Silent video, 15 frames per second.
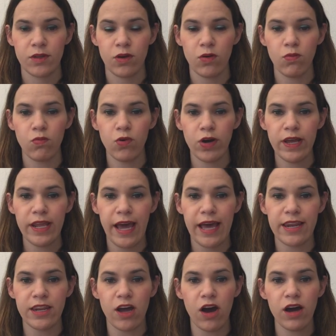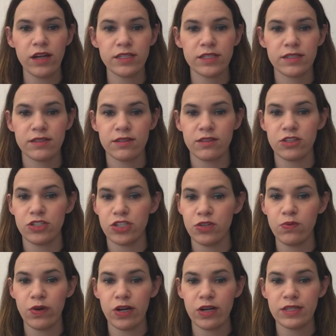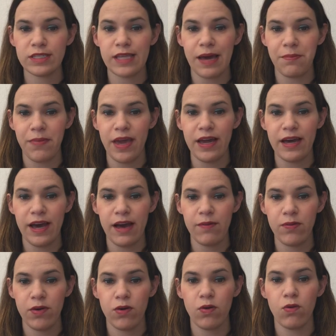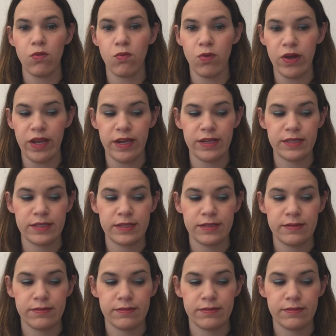Would and not, the two words that make up wouldn't.